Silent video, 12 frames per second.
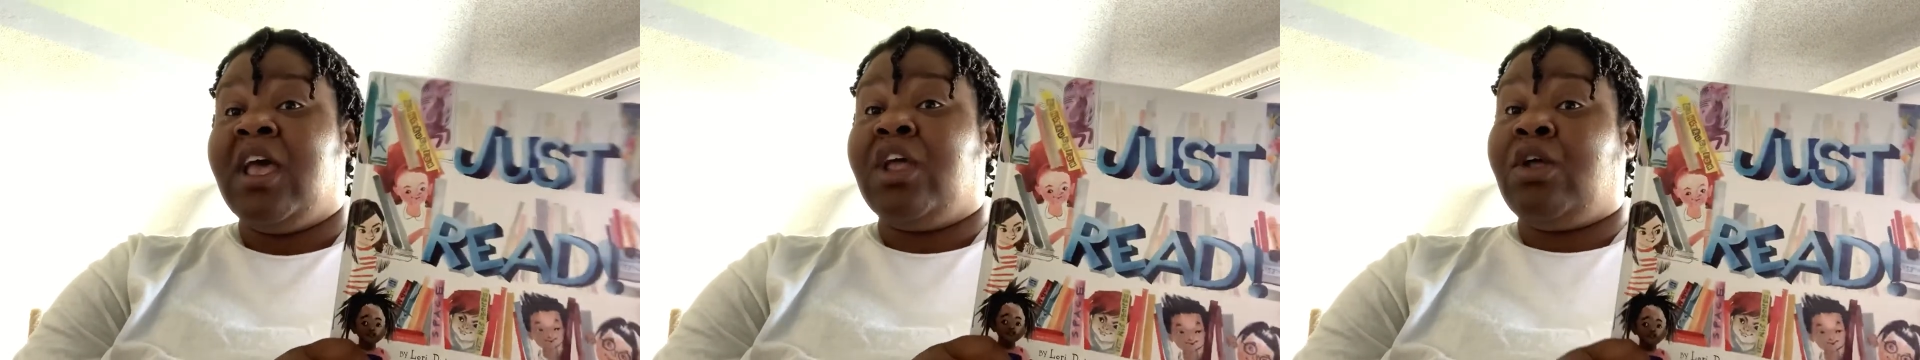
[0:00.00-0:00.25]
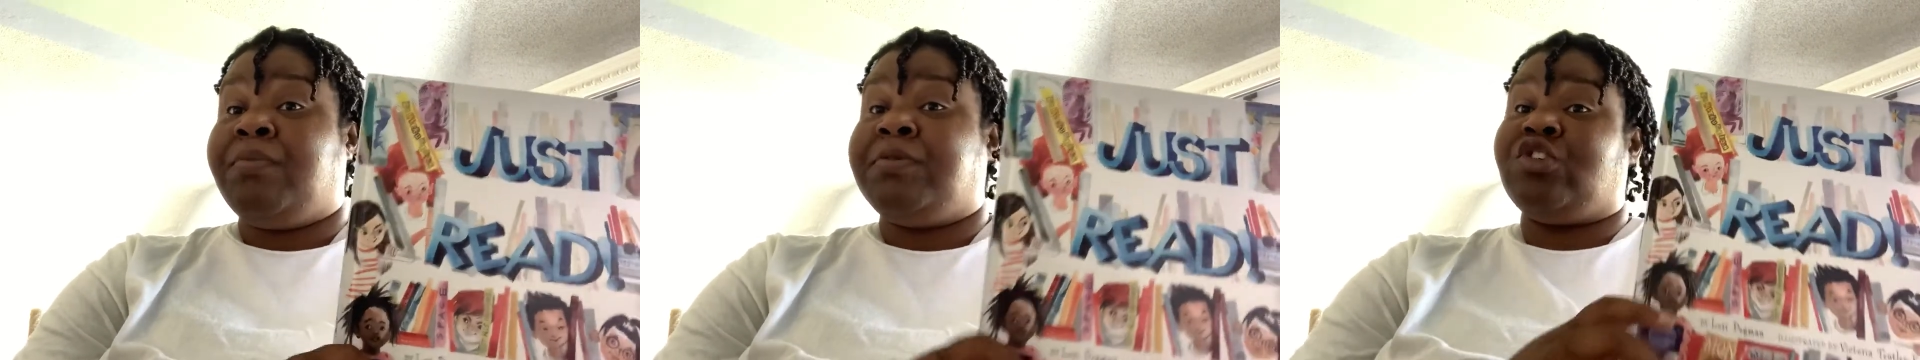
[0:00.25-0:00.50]

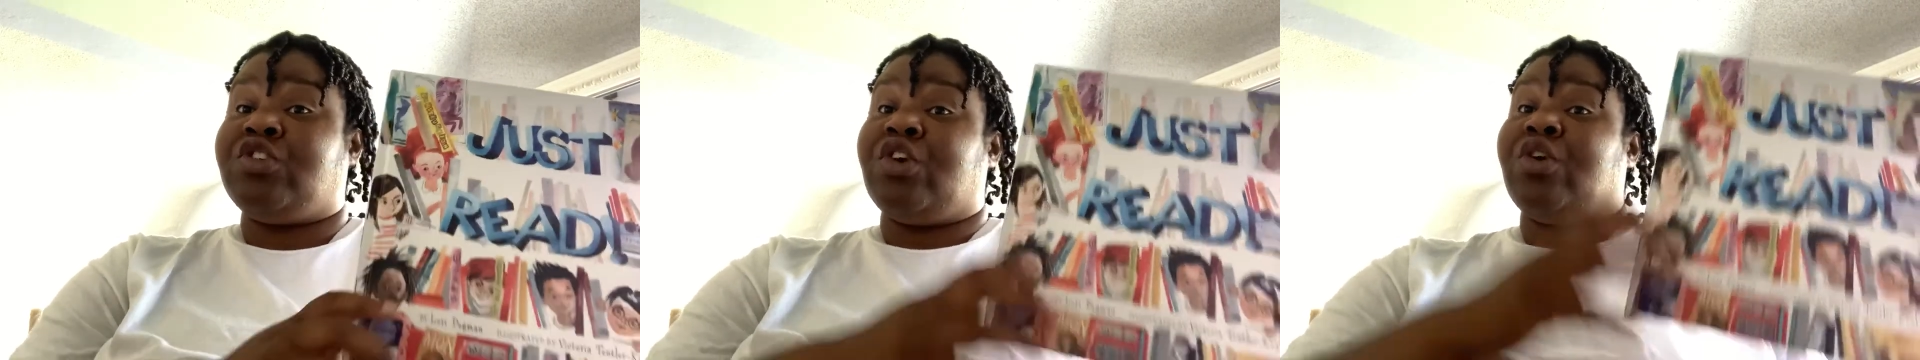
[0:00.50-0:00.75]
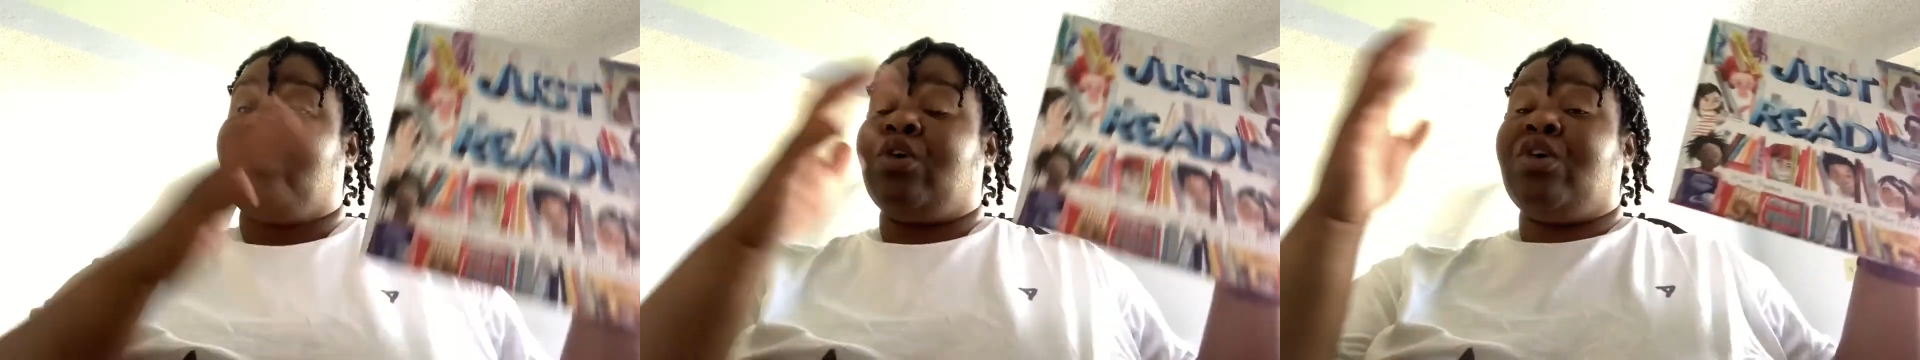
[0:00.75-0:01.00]
it opens your
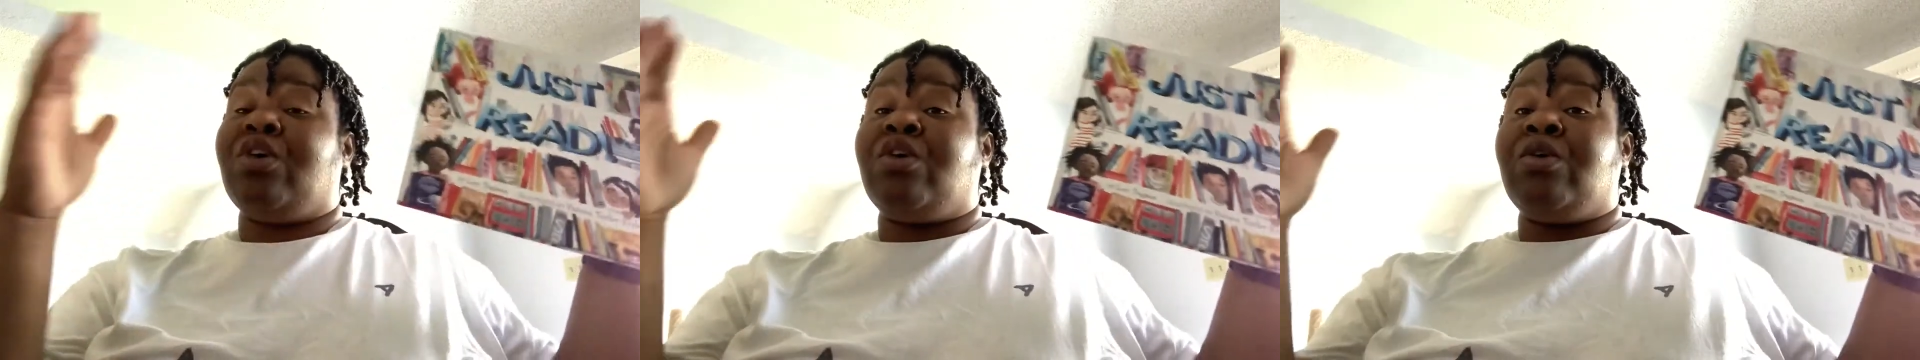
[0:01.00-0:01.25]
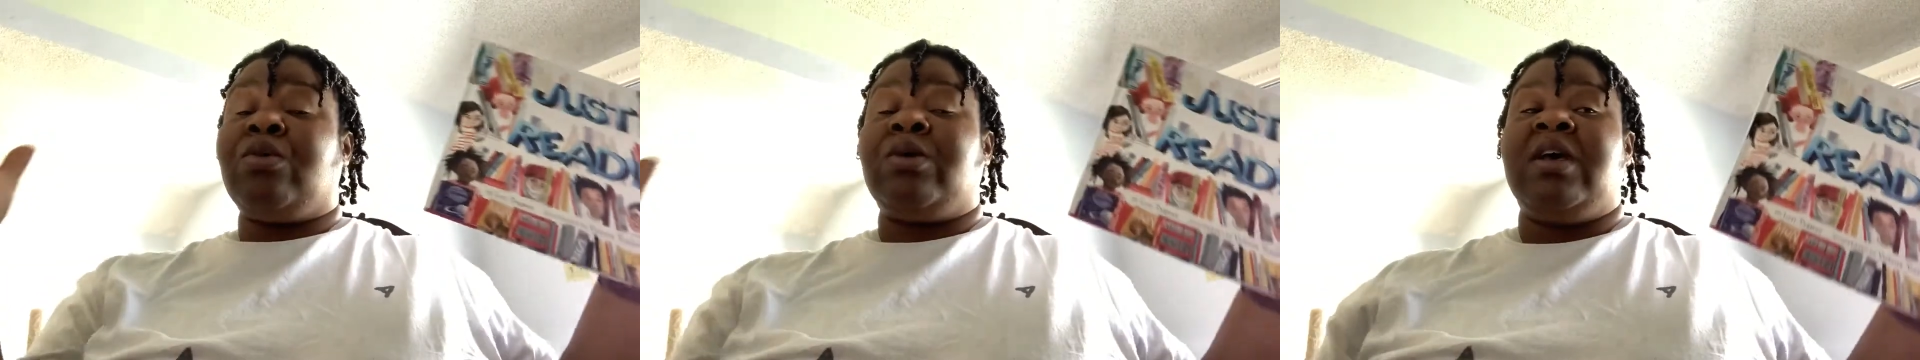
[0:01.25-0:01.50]

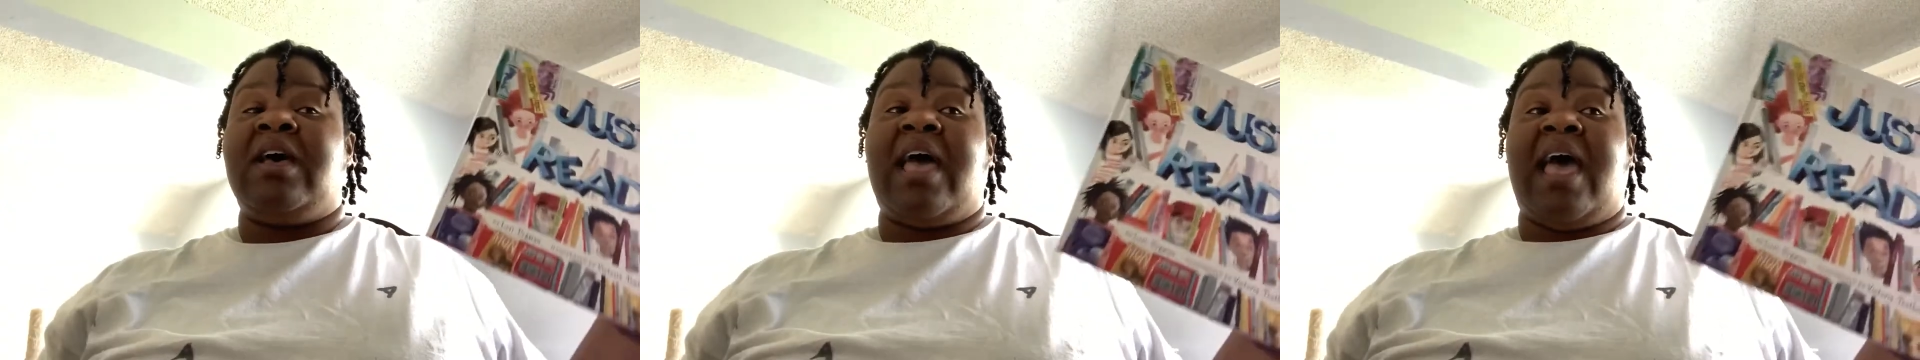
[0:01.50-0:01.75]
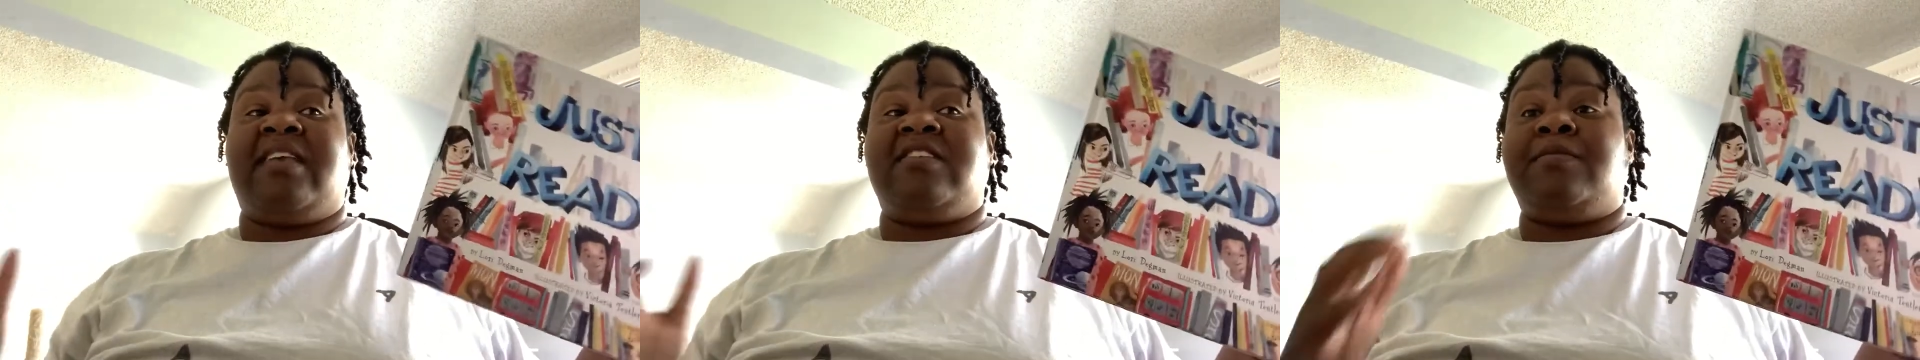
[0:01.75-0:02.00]
whole
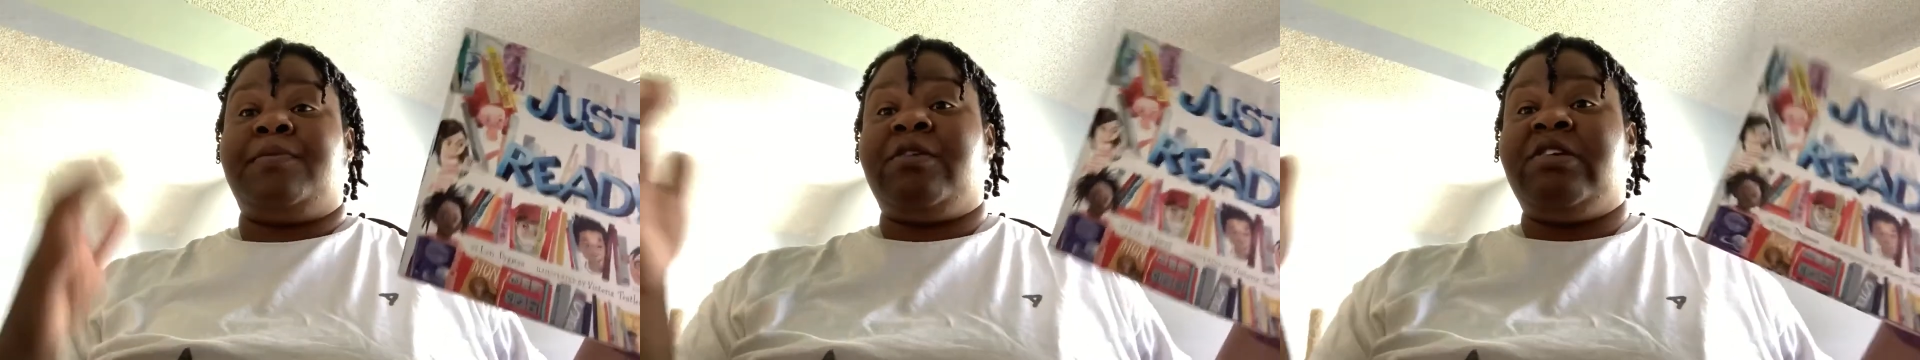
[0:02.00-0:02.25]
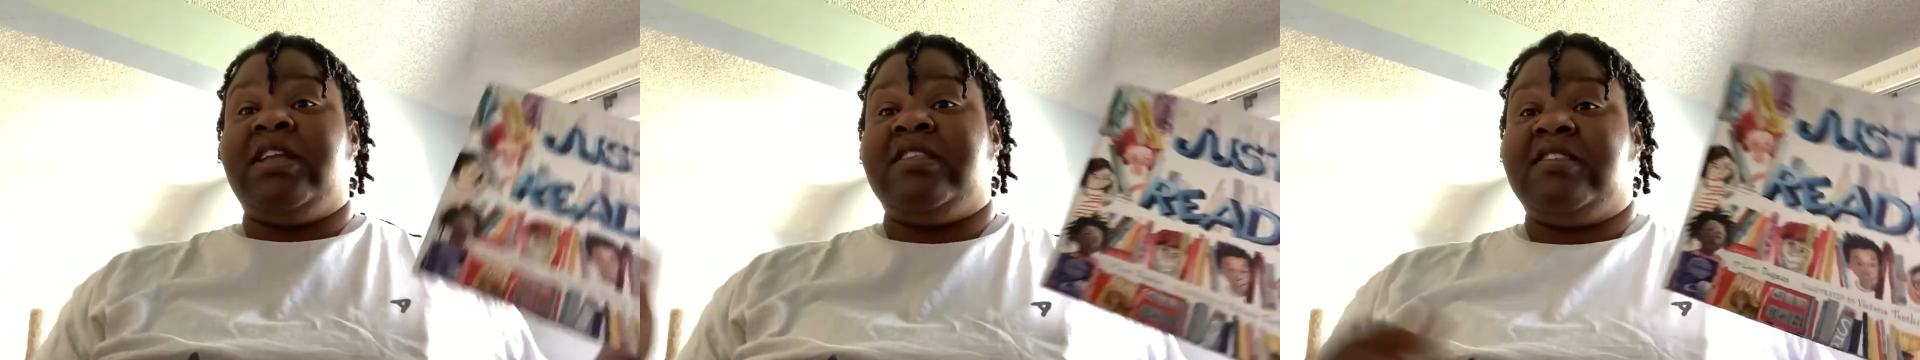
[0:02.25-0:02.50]

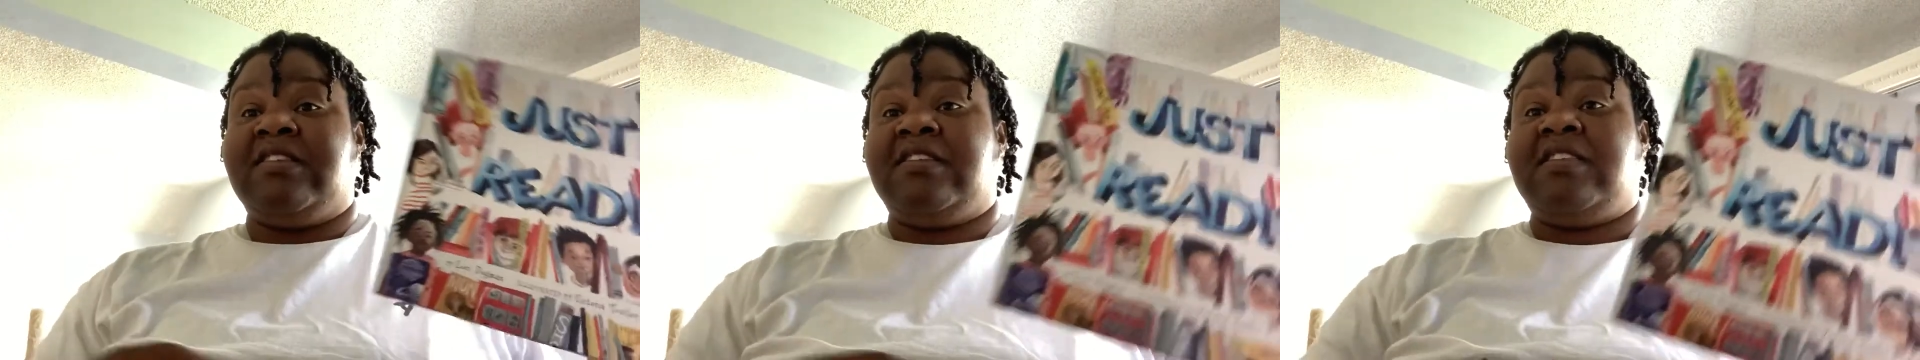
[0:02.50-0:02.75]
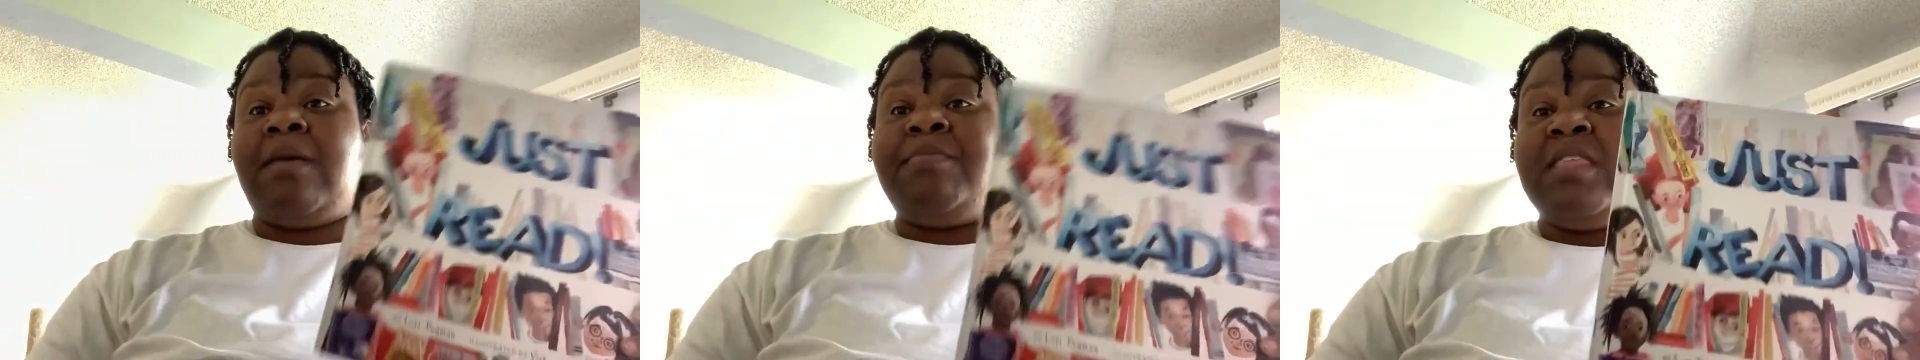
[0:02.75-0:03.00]
experience to
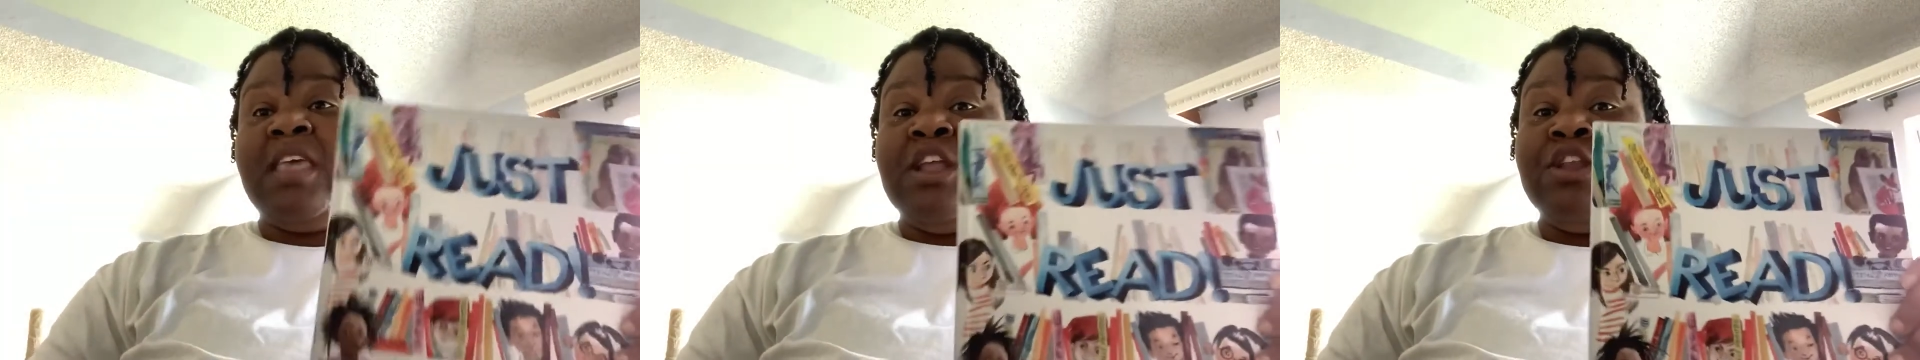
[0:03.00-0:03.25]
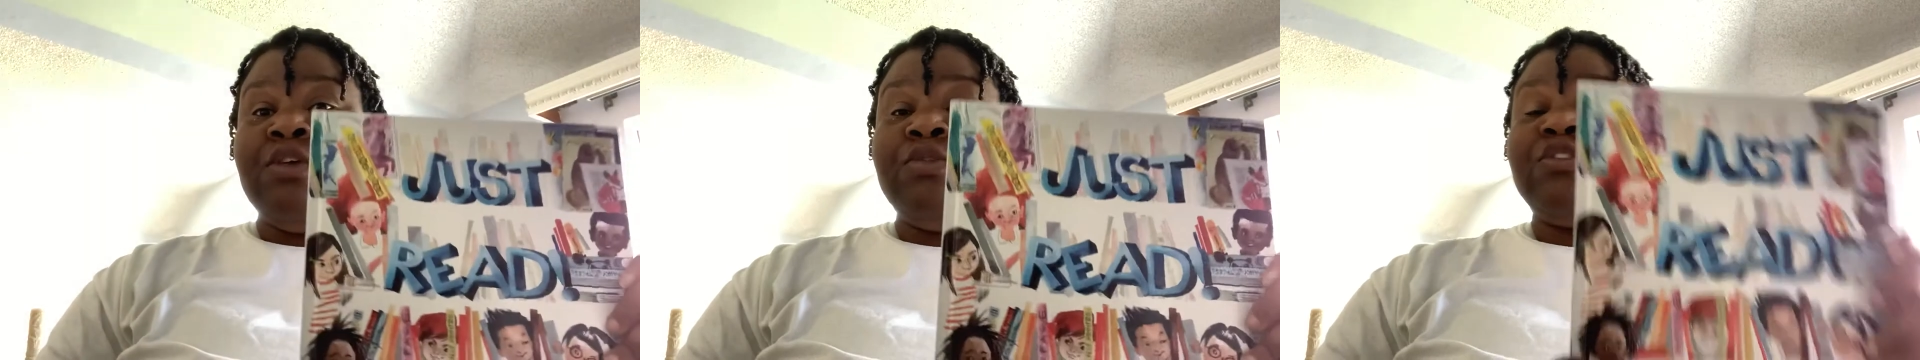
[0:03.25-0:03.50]

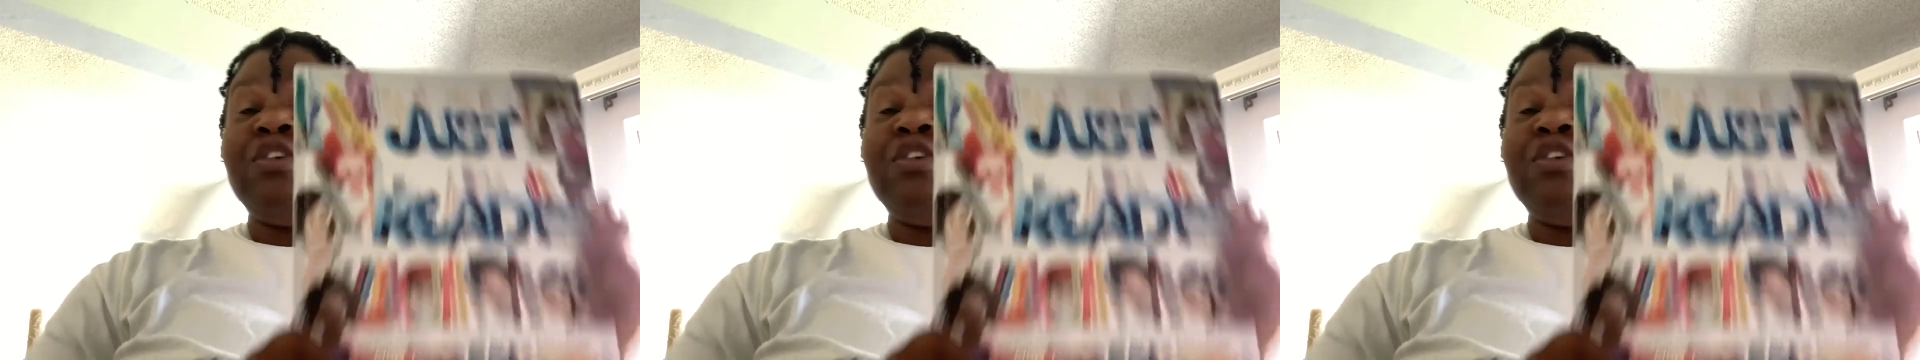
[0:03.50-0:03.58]
something new.